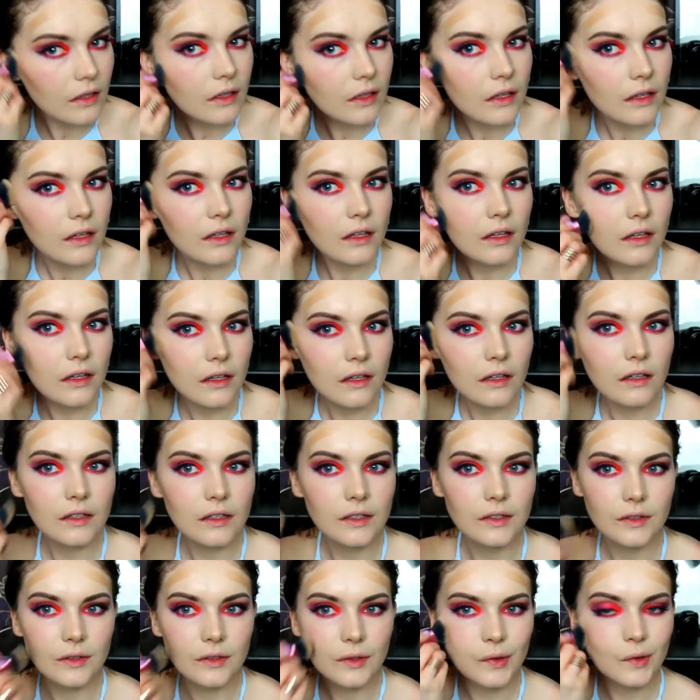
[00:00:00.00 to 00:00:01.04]

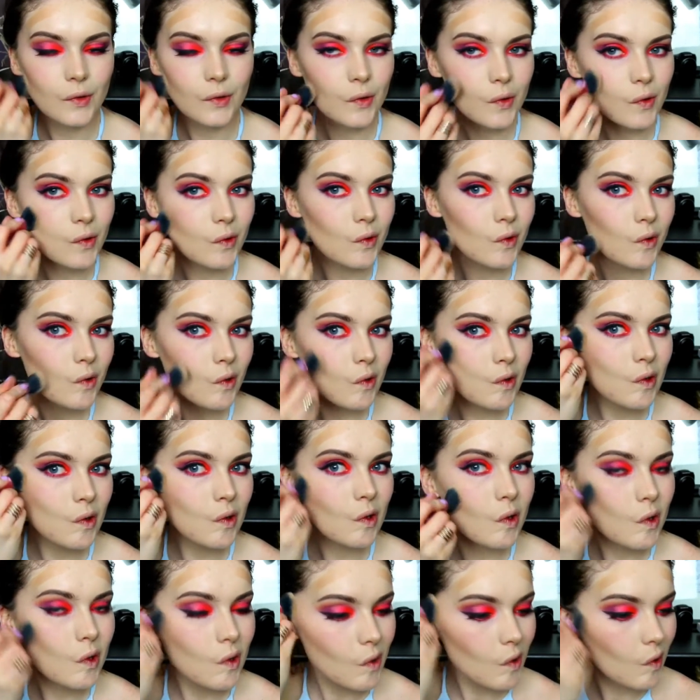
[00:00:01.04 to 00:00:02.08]

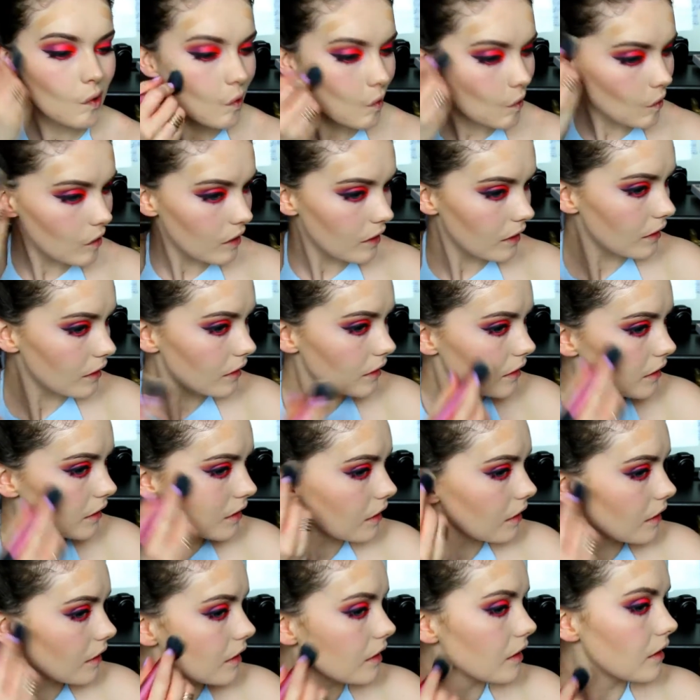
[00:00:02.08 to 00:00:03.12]

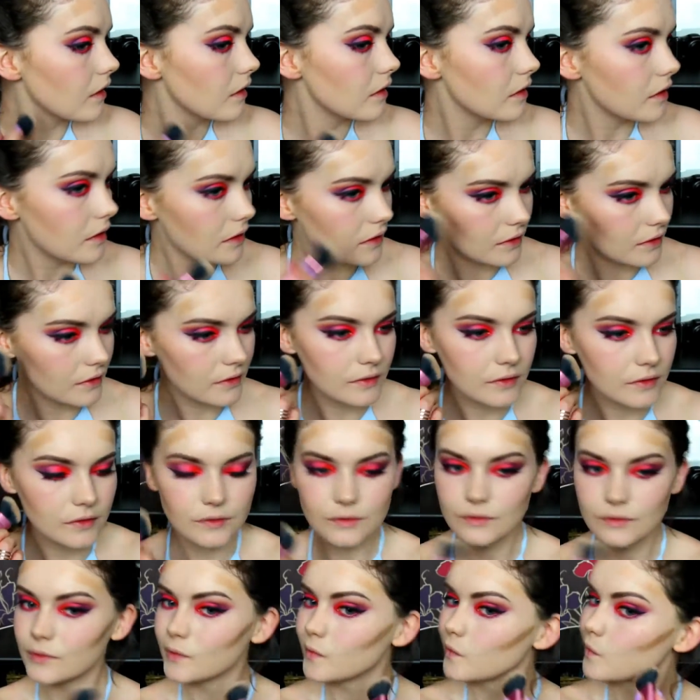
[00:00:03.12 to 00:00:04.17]

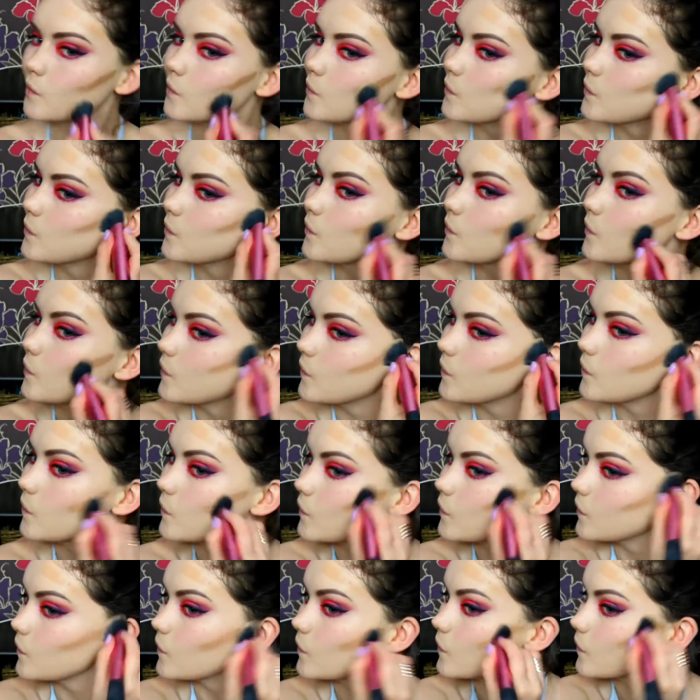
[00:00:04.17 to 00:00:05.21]

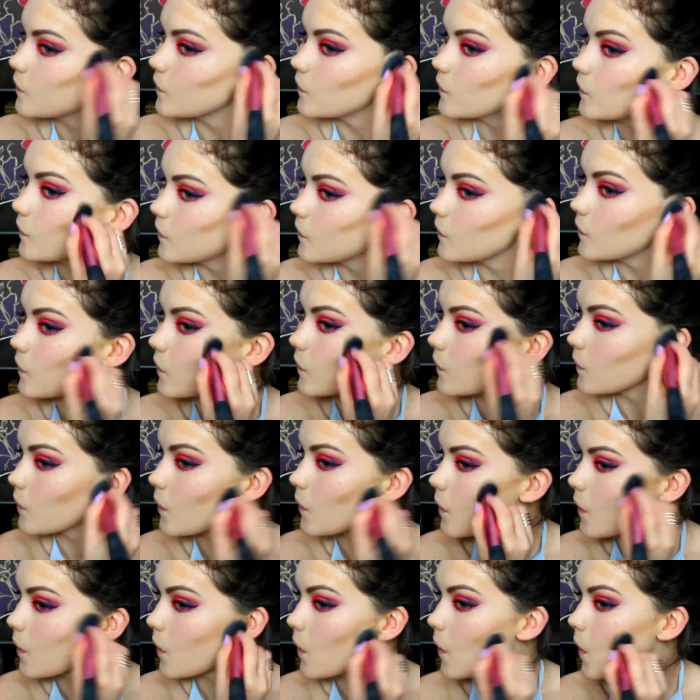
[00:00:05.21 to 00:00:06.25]

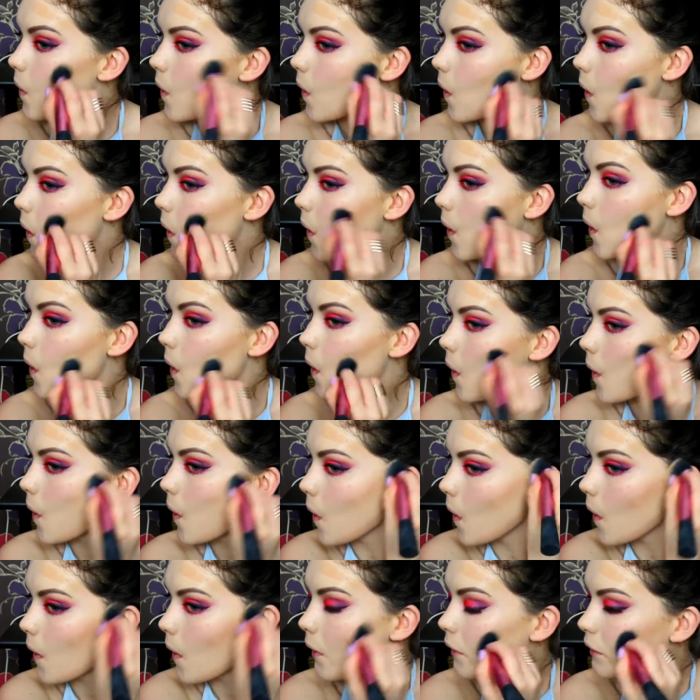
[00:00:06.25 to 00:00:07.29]

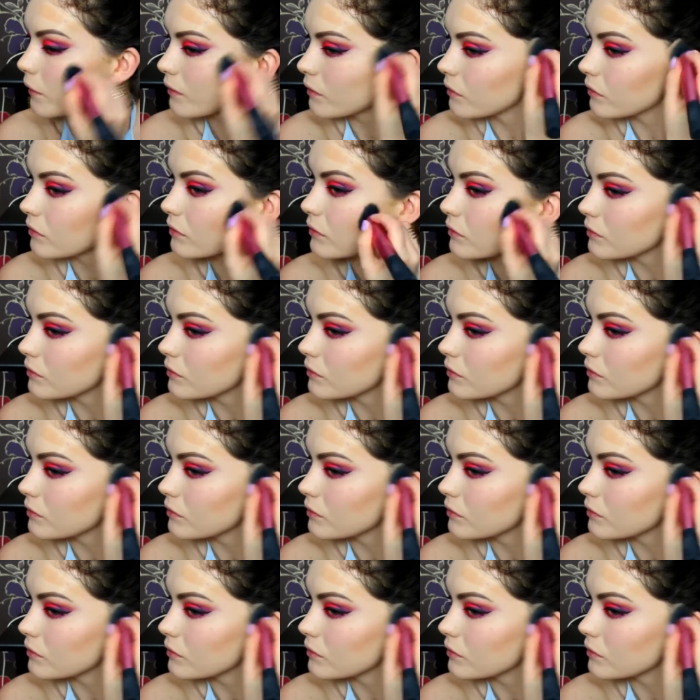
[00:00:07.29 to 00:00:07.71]
(silence)